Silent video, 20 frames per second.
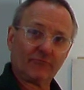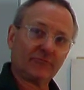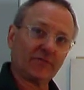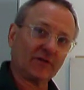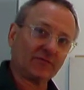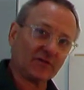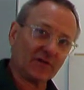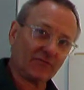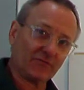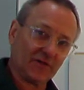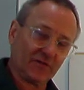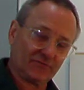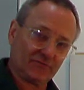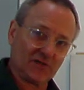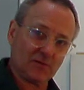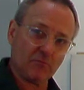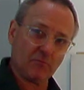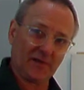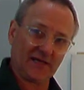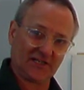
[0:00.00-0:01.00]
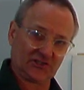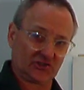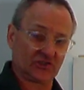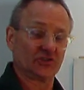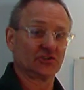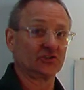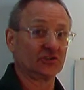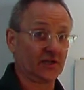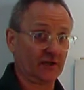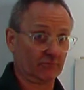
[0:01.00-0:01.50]
50-50 mix
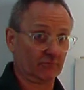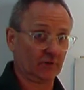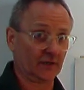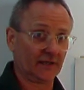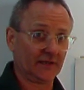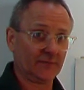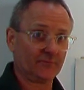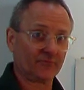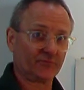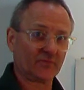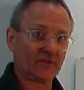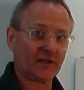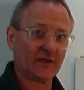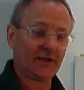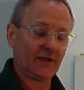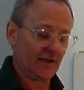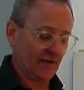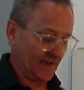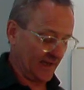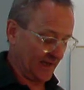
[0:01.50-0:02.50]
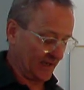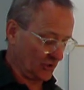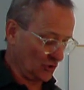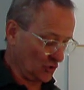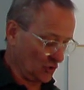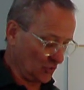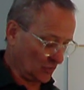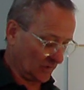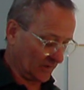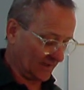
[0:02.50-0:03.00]
generally.
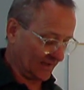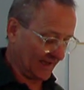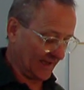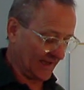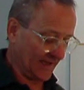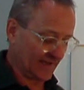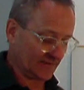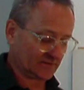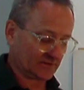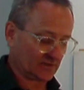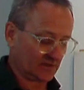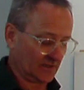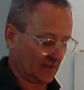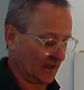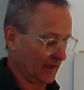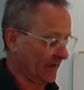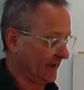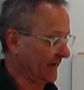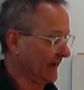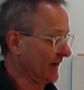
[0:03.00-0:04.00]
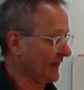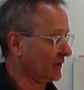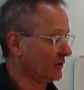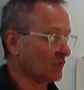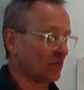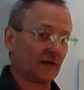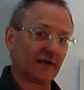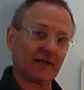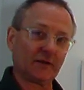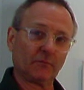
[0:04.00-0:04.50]
You can get
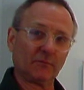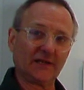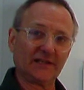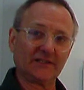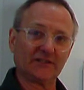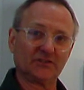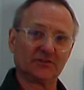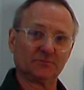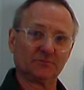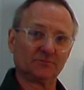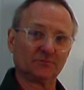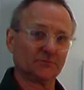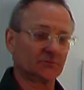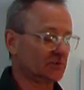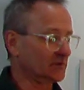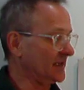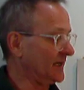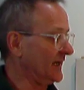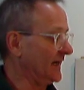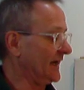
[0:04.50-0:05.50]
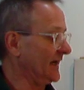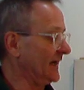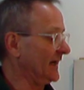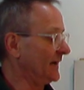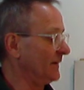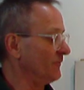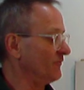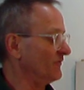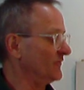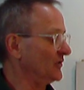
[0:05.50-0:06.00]
acrylic mediums,
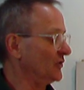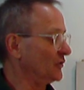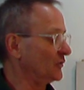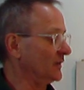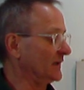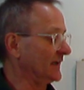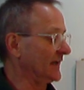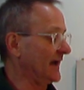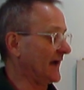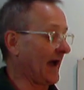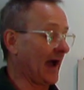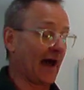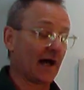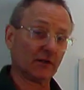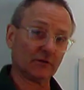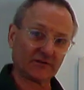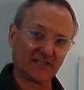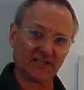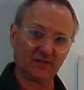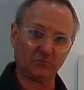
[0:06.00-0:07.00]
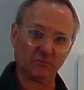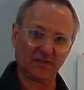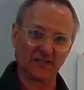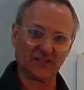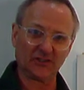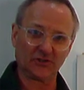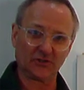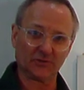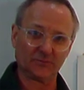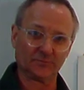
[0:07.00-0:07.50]
you can get alkyd
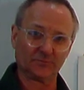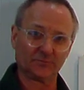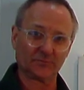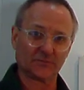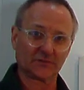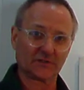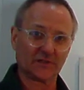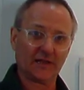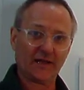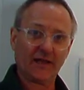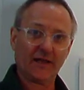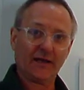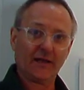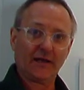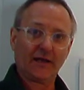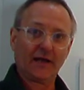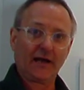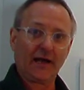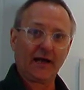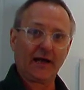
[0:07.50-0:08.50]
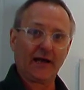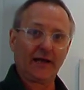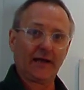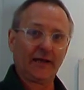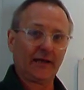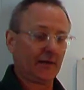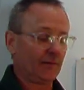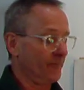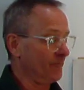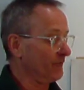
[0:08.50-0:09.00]
mediums,
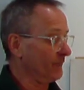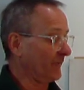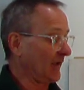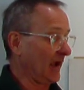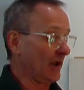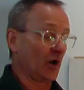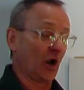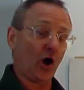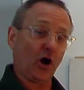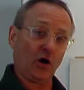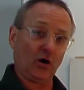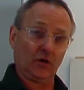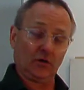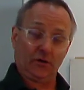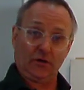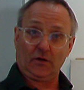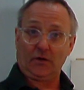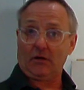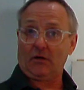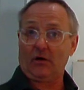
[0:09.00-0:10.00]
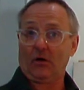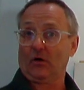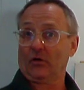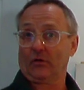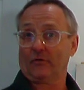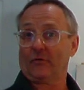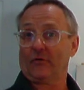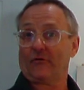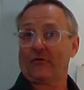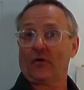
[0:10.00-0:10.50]
and
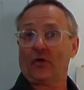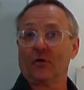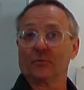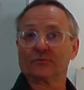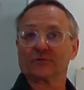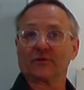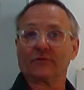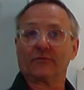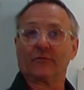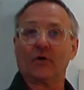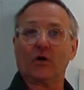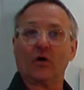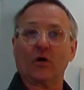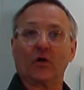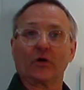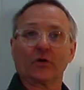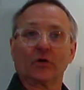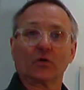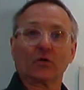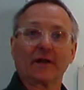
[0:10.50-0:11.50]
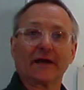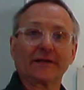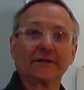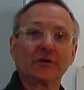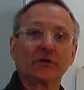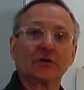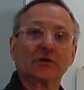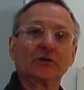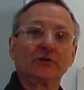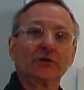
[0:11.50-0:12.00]
all other forms of oil that
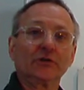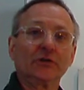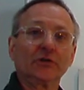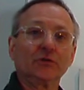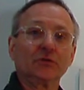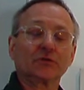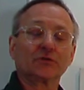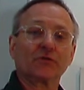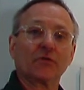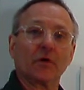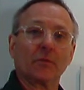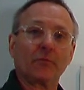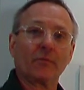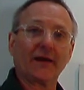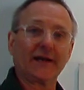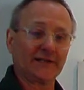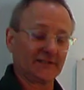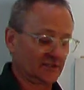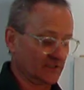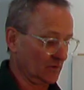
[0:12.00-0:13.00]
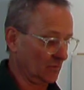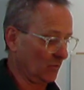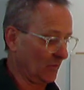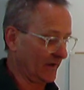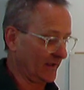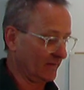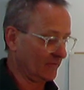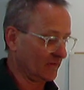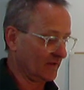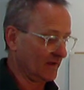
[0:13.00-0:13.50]
you can use for painting
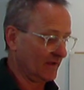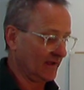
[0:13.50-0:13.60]
with.